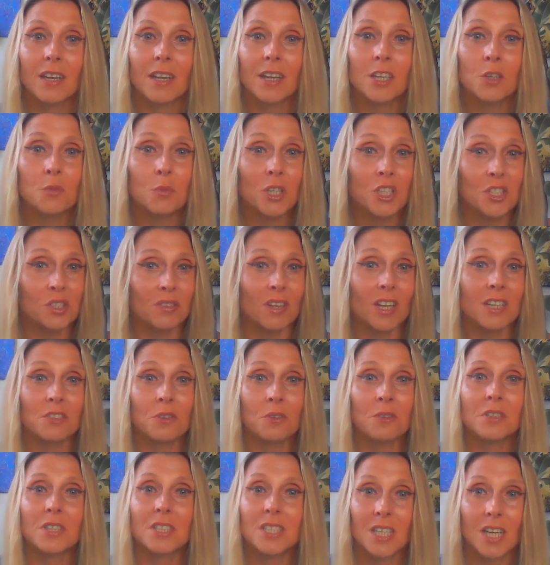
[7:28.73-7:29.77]
And we do that
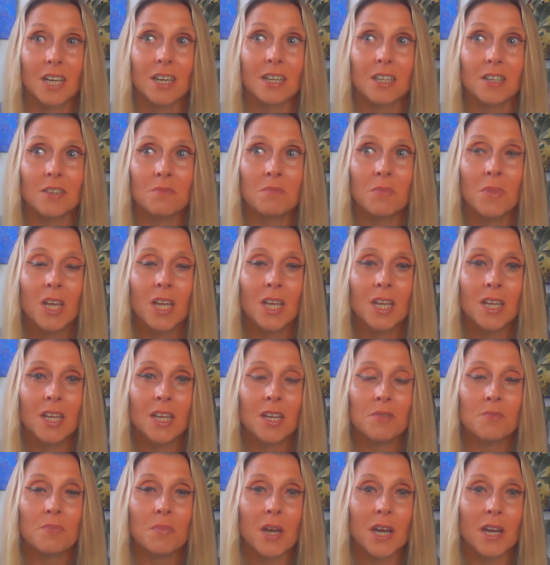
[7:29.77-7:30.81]
all the time.
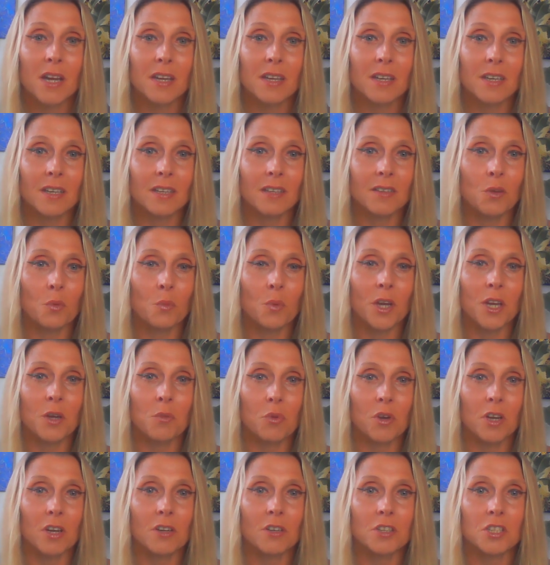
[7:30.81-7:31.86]
By the way
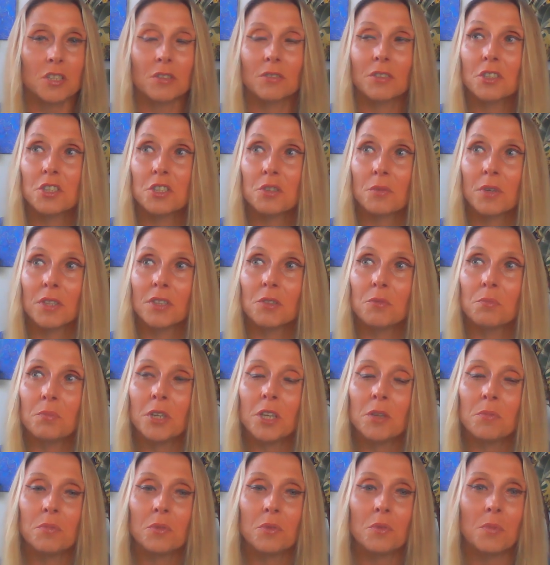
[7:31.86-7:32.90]
we are talking to other
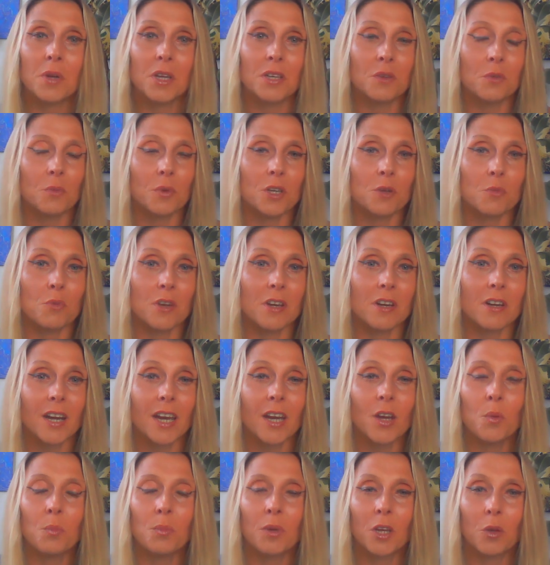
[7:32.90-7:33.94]
people, by the way we are
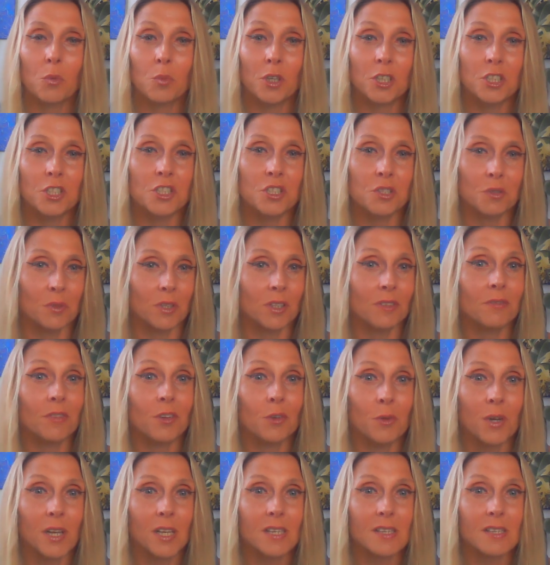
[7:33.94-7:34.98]
helping, we do
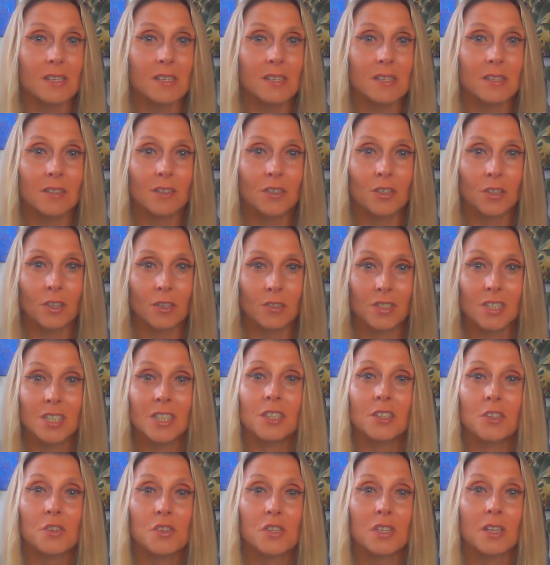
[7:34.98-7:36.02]
influence
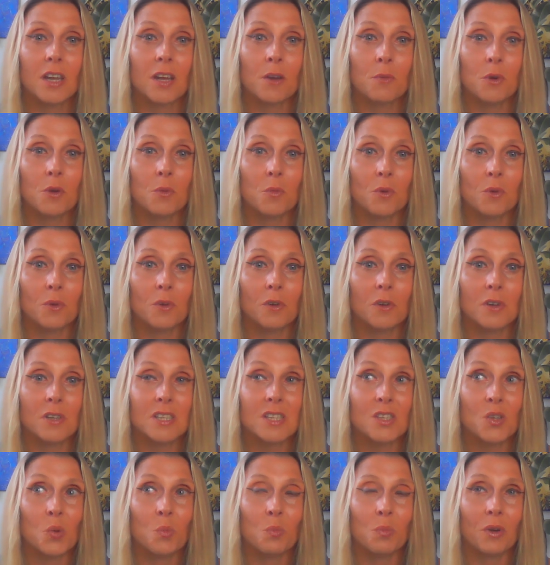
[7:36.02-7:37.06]
continuously our words.
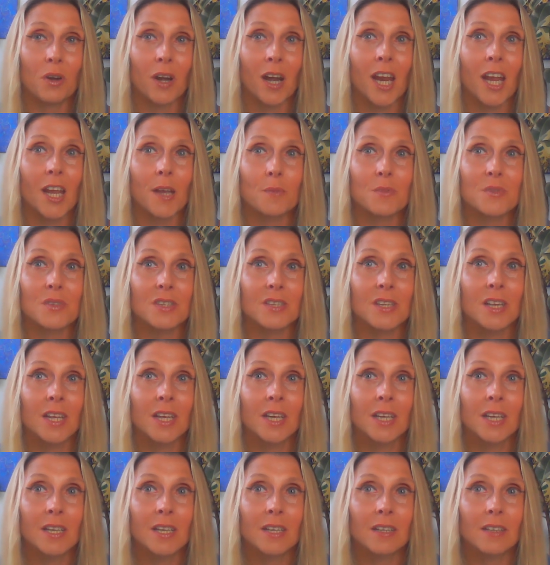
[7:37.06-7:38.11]
So perhaps
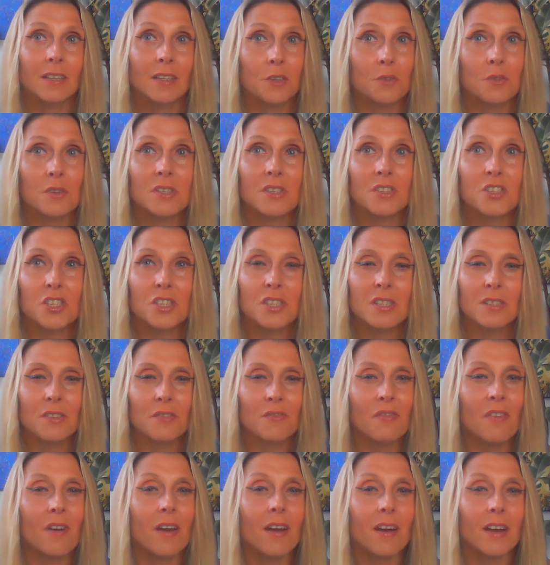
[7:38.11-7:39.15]
there is just
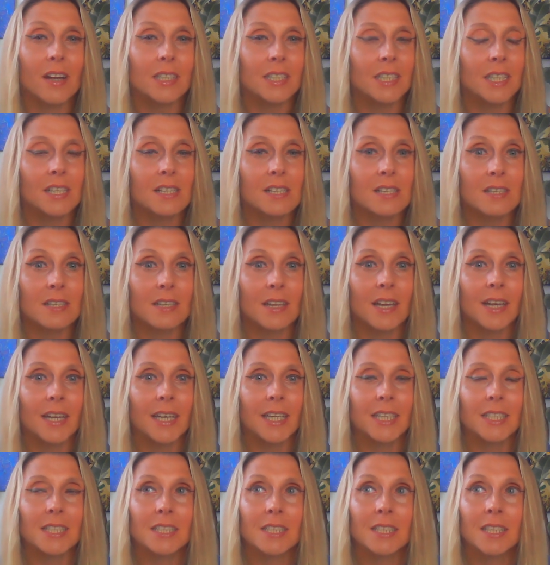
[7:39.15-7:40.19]
a
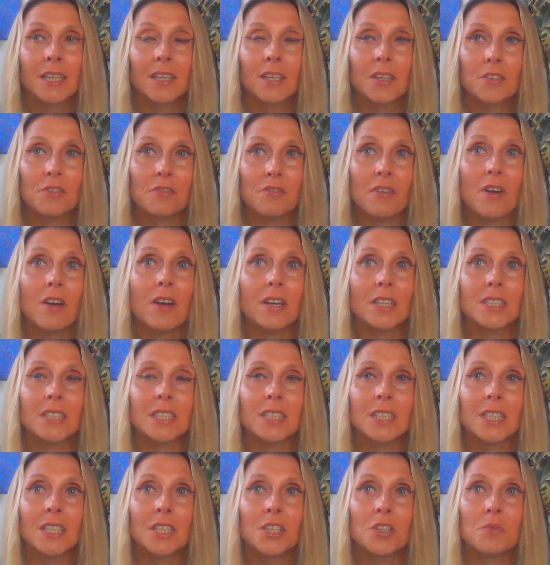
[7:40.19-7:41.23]
slight
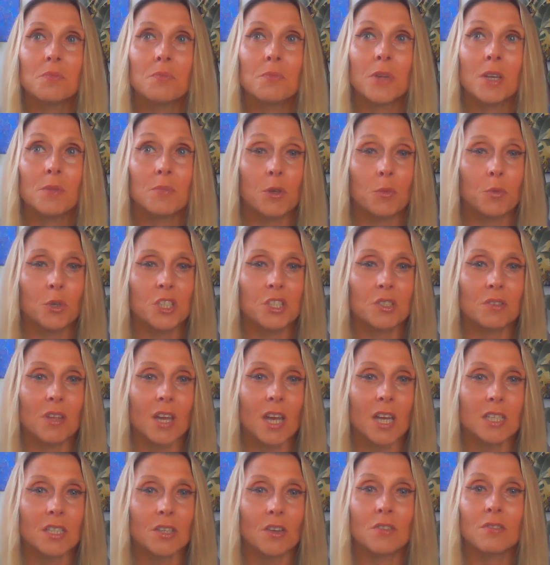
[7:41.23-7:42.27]
thought, maybe we do
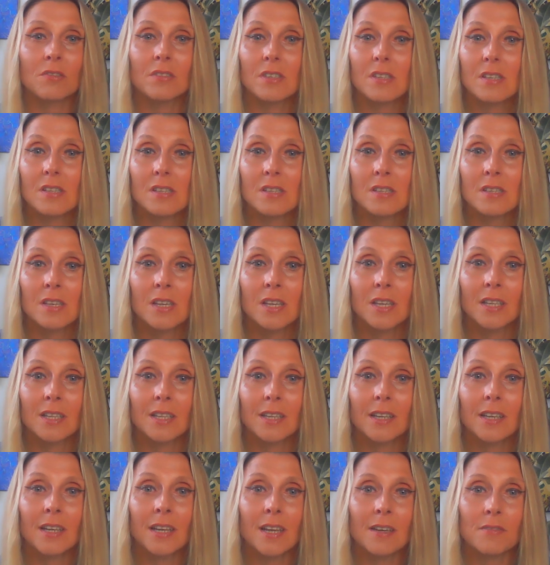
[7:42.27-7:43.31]
that on this
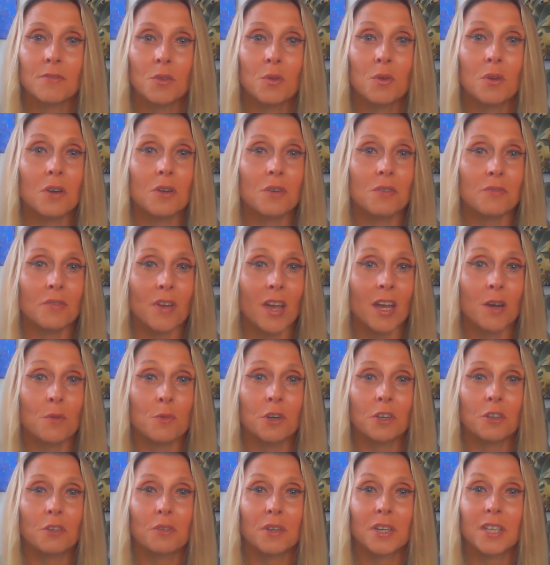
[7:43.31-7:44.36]
level of
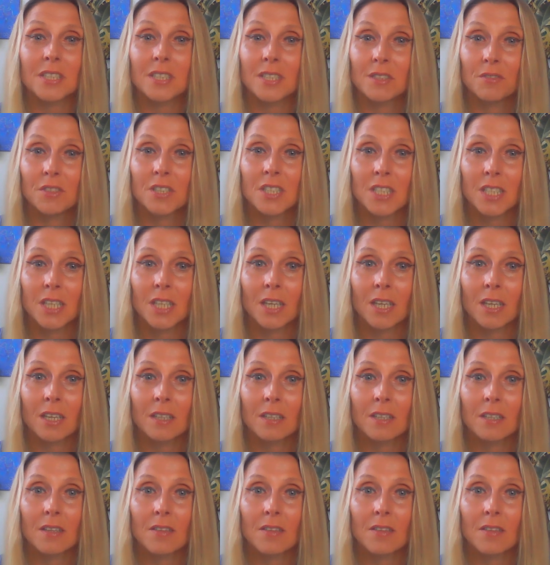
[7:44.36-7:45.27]
our creativity.